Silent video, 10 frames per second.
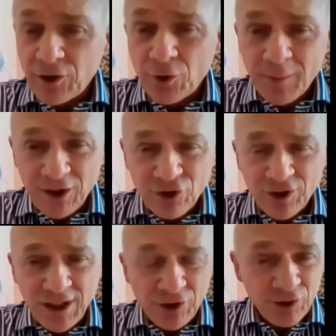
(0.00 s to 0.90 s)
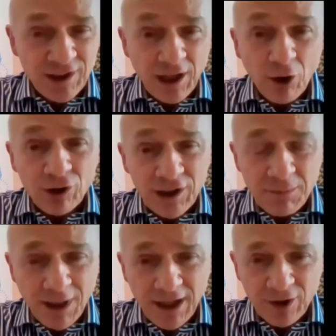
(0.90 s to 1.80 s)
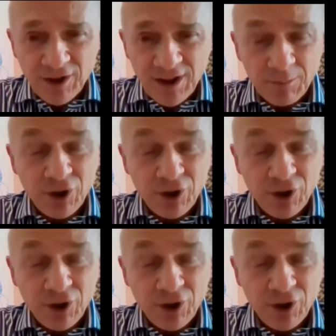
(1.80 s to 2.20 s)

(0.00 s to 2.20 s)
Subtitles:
you mentioned that you're the only biotech,